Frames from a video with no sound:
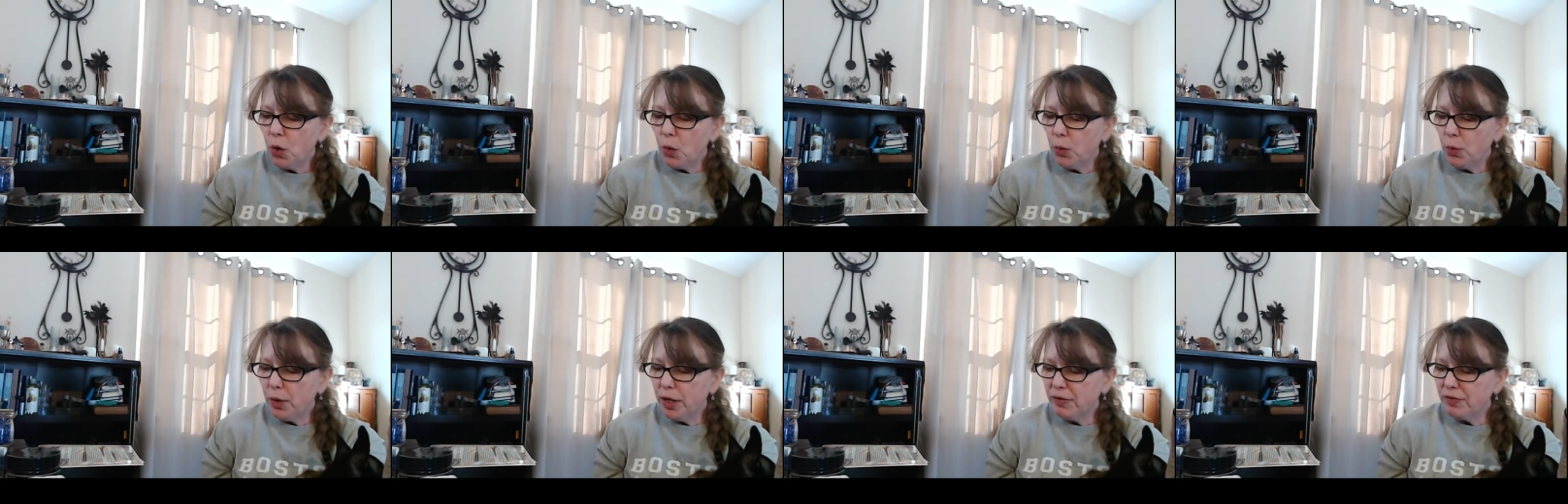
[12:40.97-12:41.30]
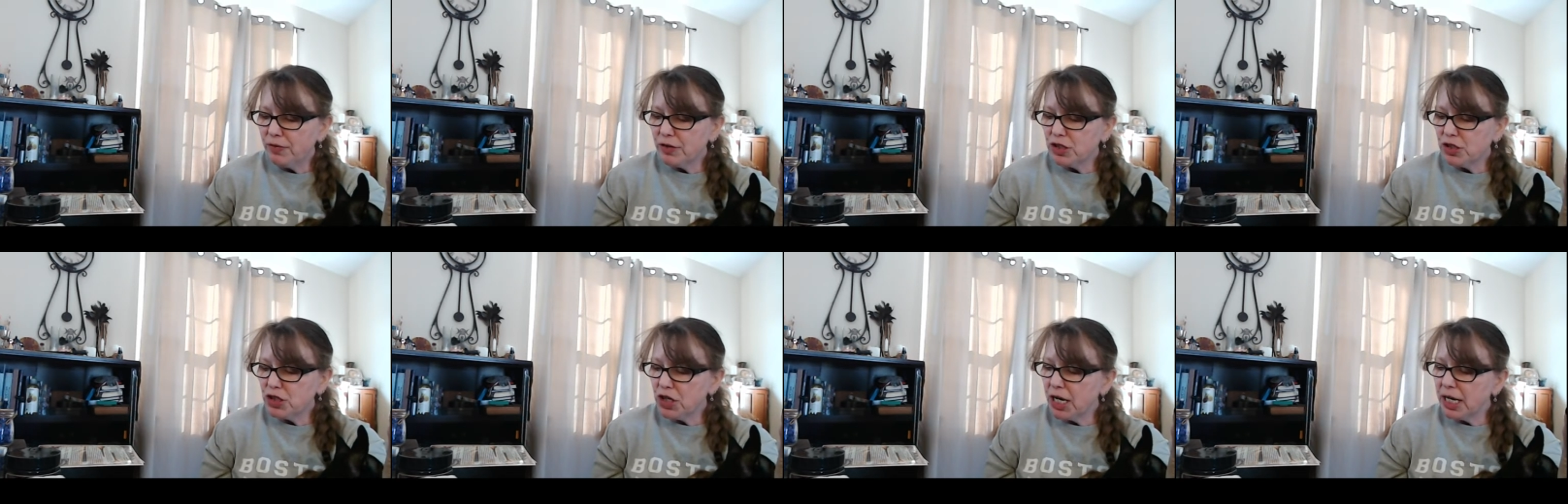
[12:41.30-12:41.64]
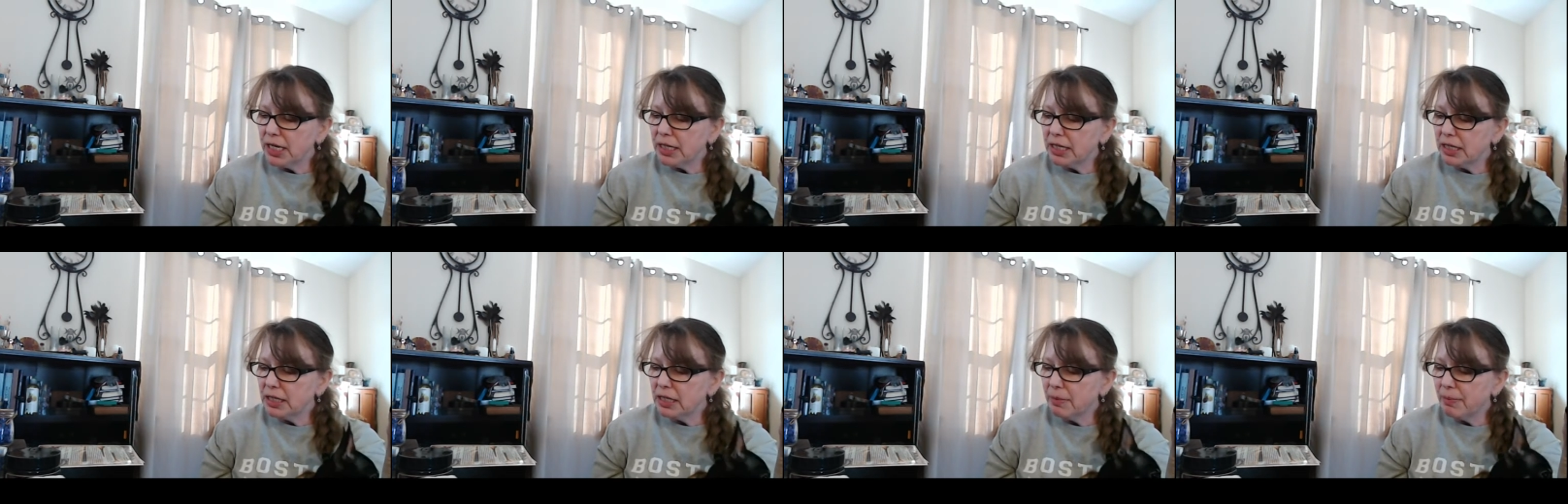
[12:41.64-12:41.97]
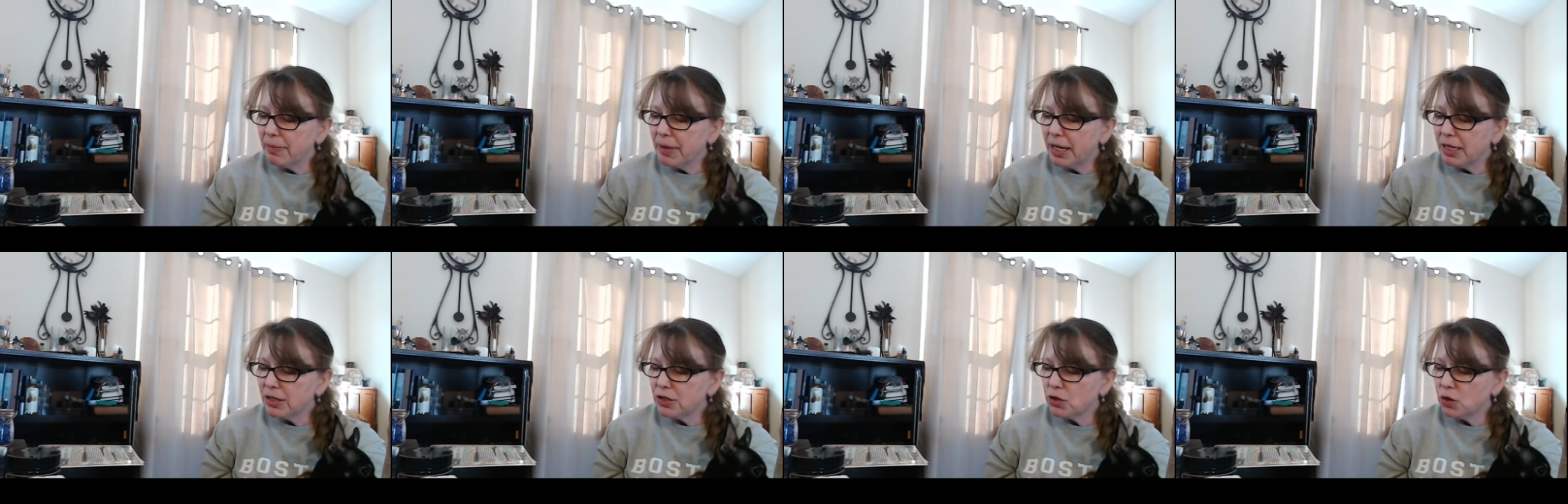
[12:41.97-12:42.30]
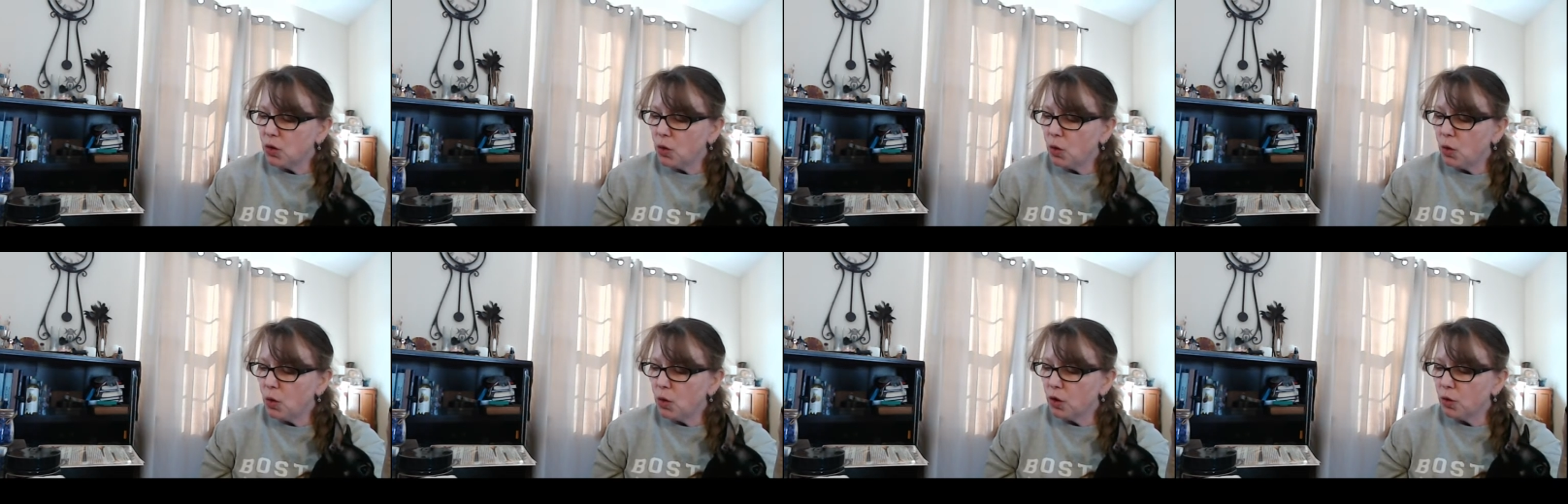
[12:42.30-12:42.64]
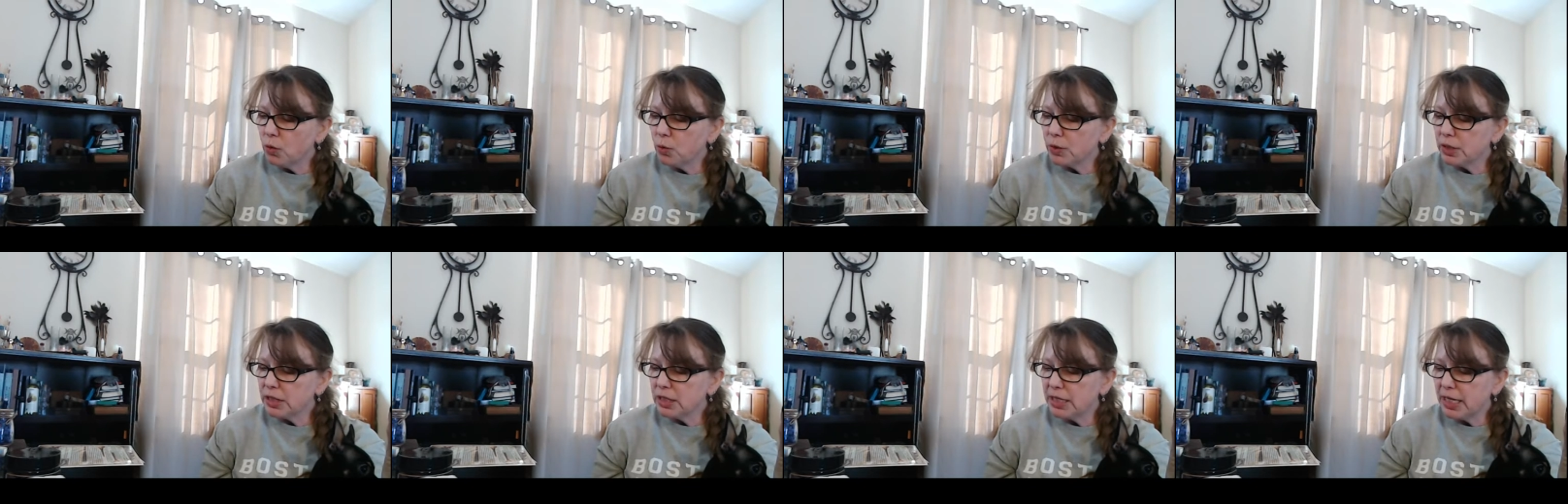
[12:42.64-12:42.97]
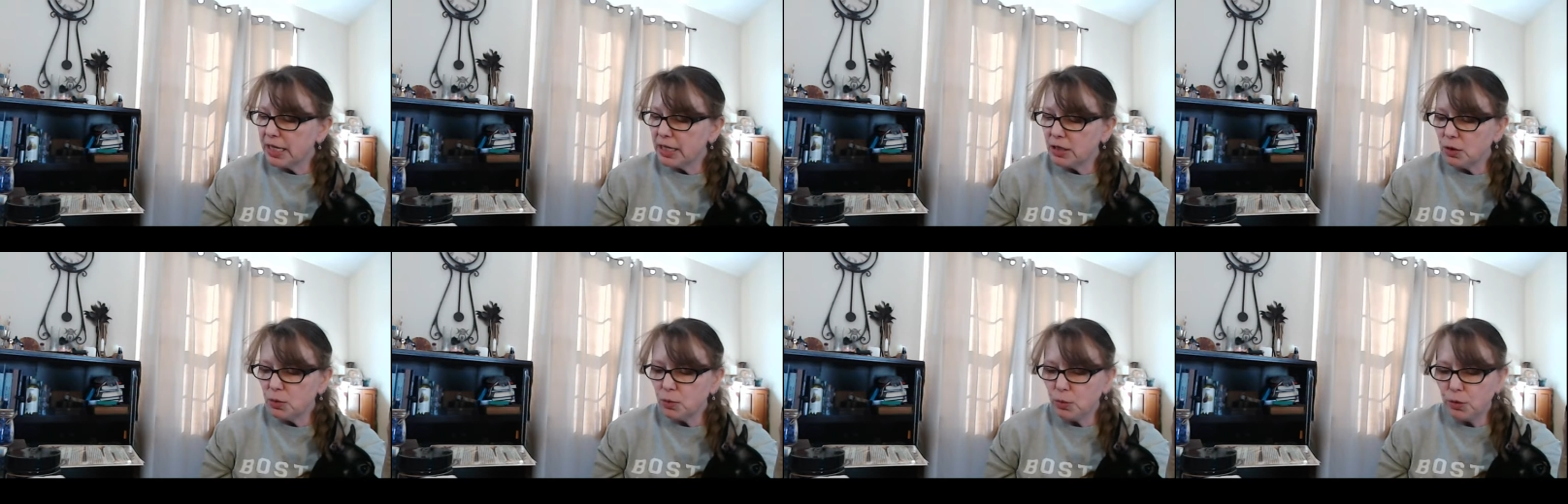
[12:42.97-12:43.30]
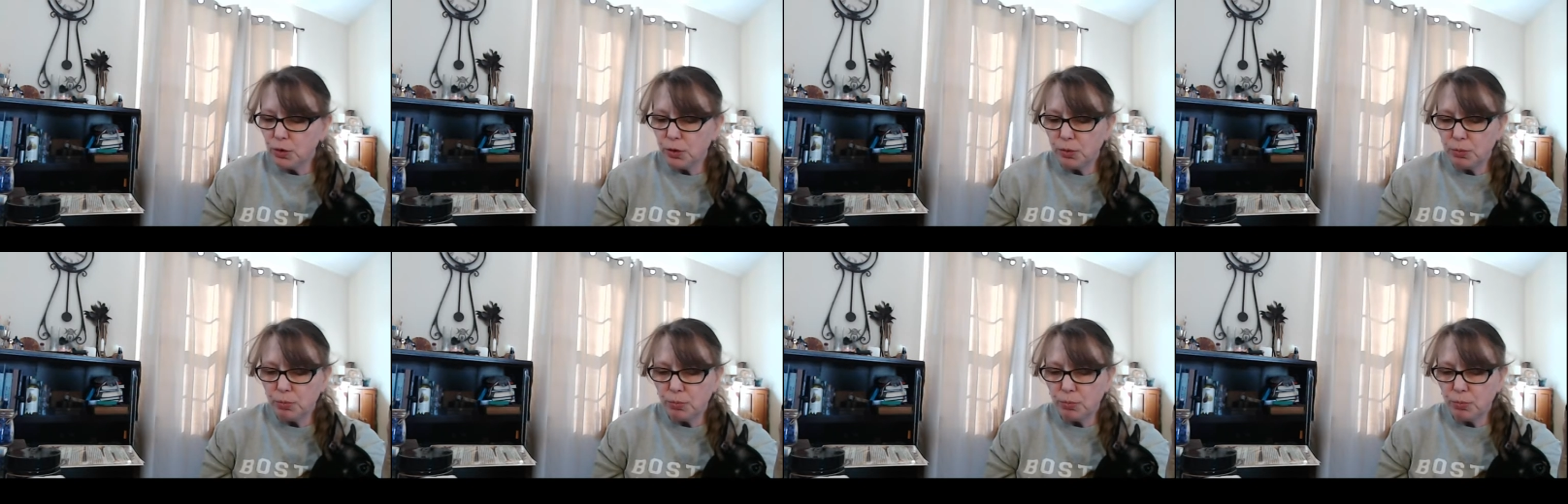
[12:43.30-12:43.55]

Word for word: We have enchanted the magical oil with sandalwood,